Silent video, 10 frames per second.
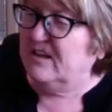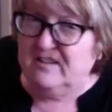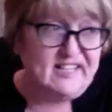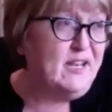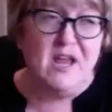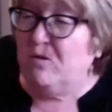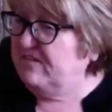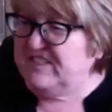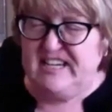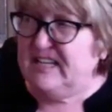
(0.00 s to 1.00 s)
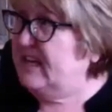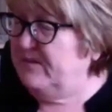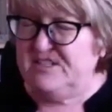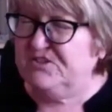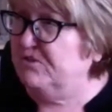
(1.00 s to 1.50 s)
Because I know I've seen it in
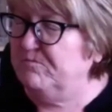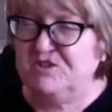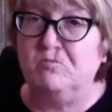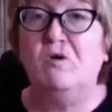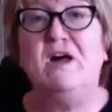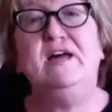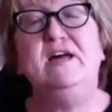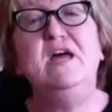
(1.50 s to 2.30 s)
this room somewhere.